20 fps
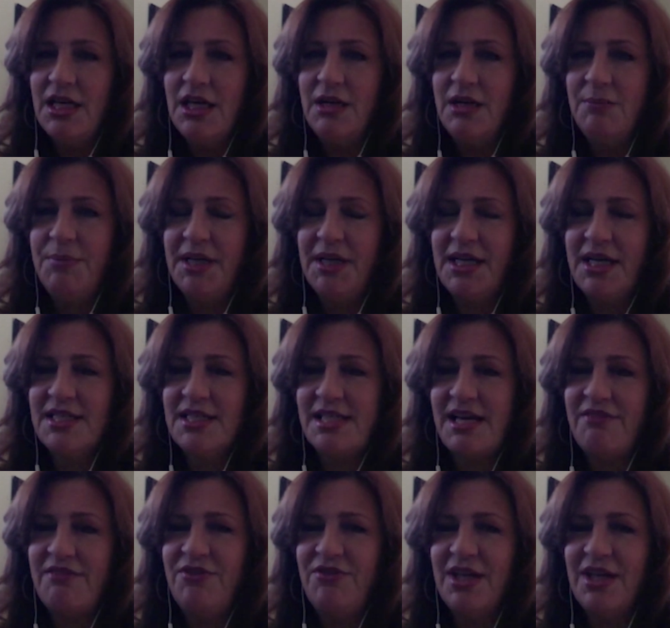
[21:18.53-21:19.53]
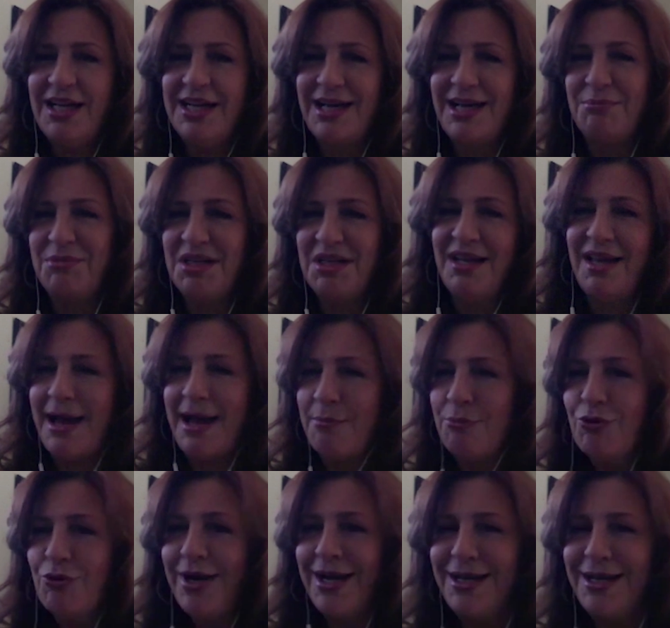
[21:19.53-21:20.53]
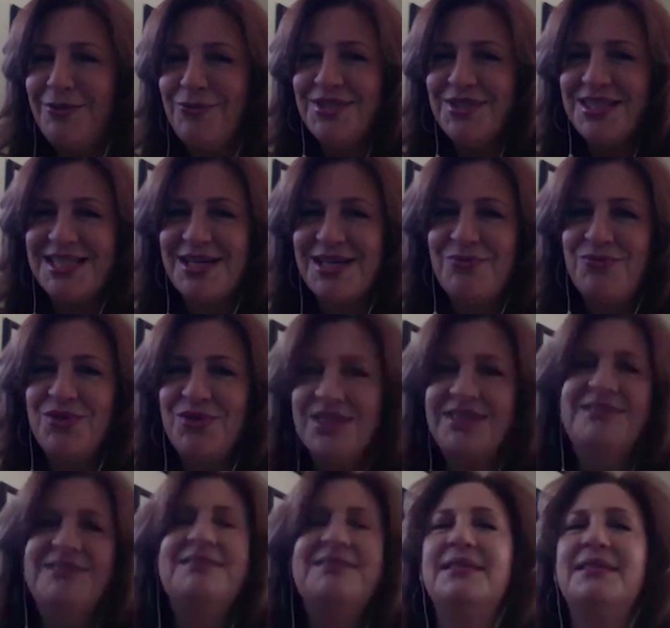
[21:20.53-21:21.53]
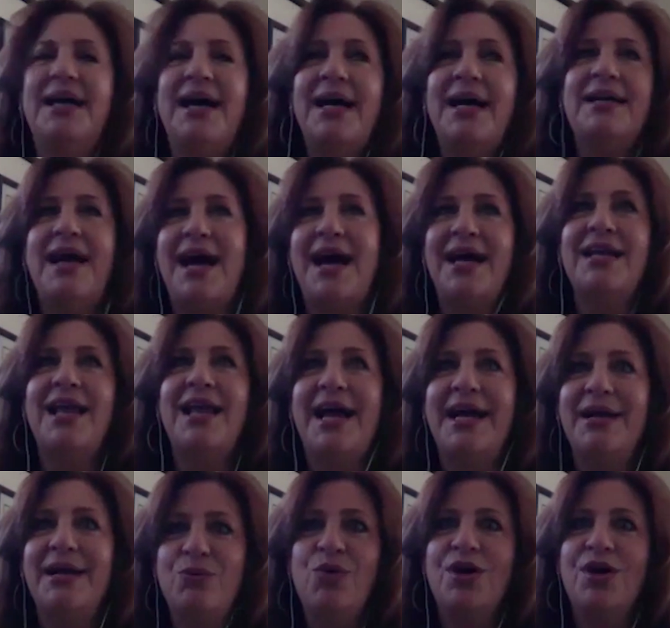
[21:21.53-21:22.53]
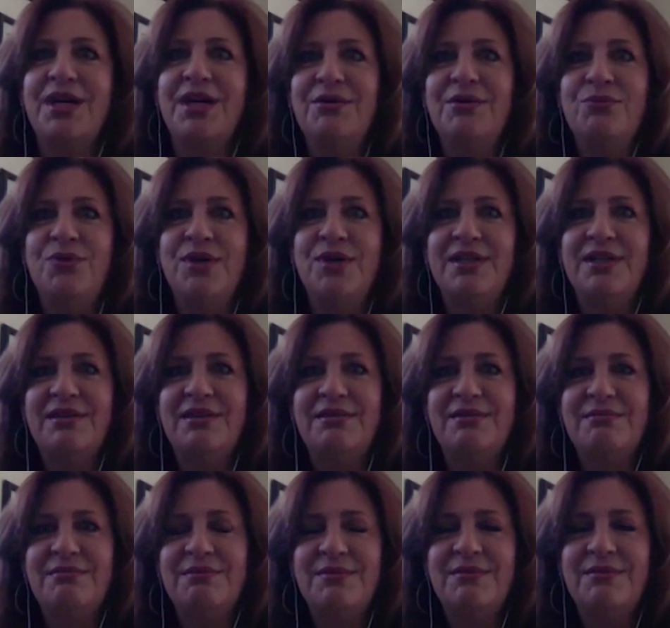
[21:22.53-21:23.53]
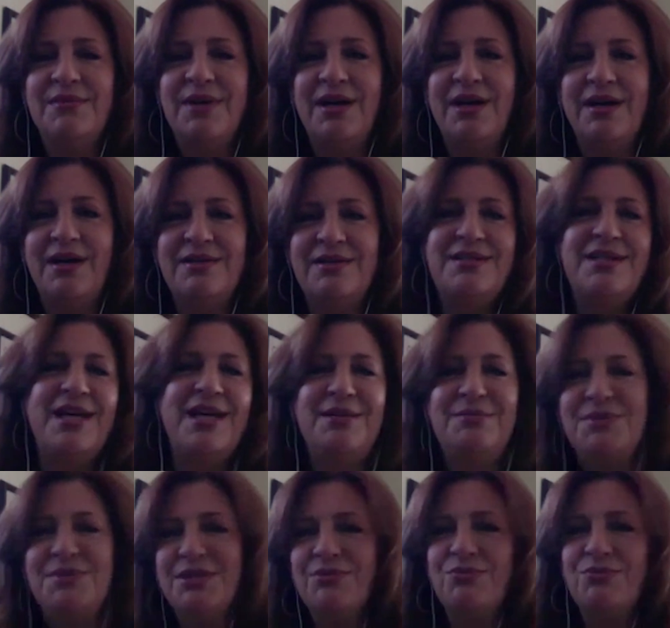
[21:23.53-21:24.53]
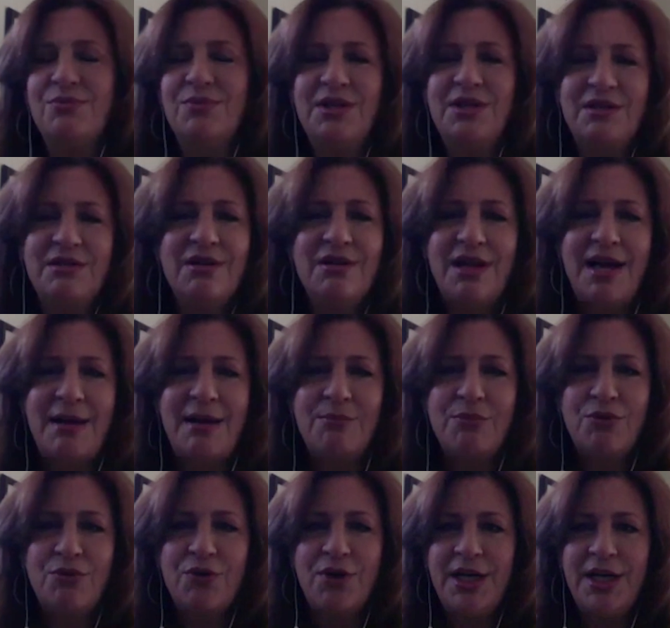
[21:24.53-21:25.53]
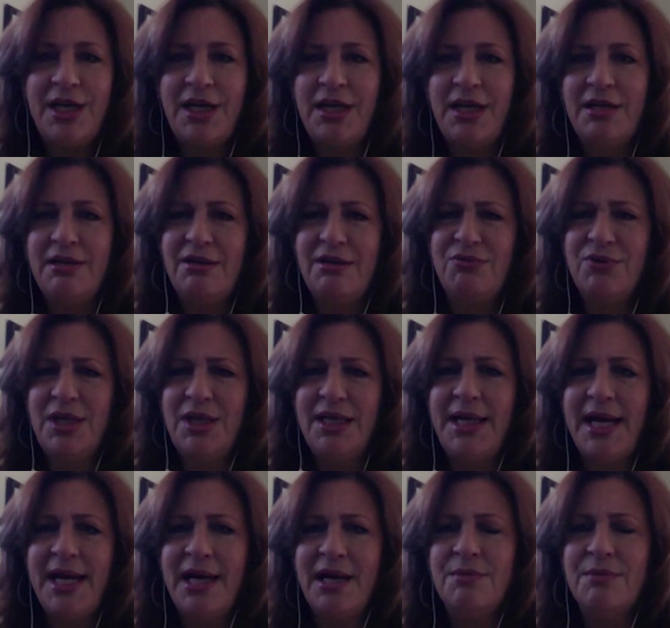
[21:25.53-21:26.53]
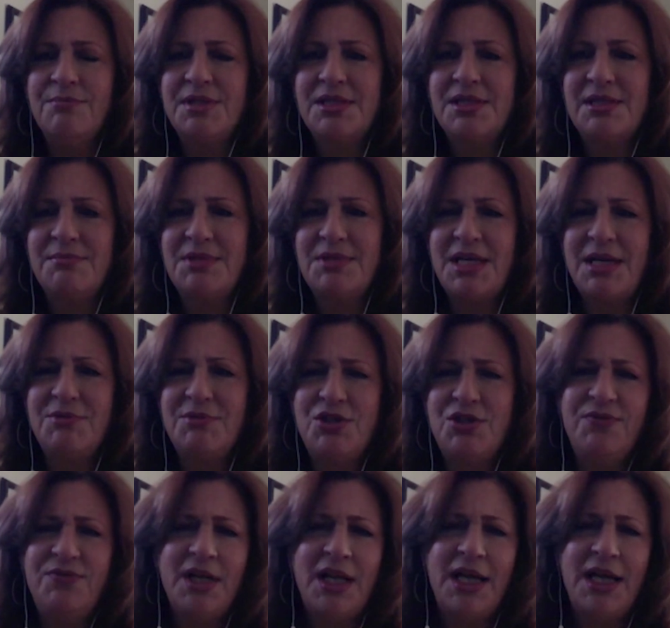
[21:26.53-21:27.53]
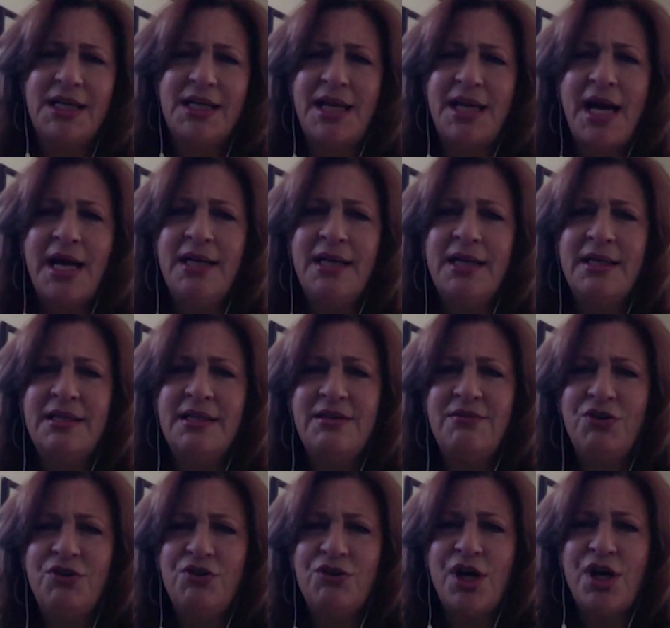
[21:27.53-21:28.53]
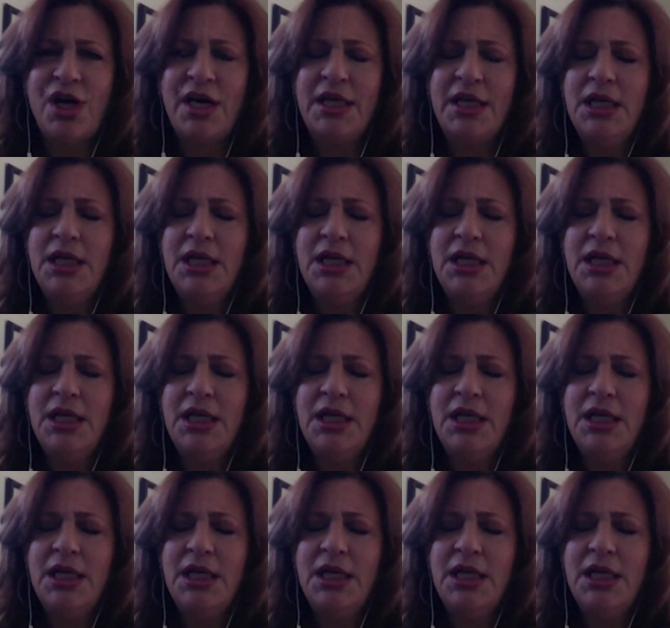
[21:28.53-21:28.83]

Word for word: because I feel like I'm collaborating with someone. I like working with teams and collaborating. It really helps. Sometimes you feel like an island if you're not.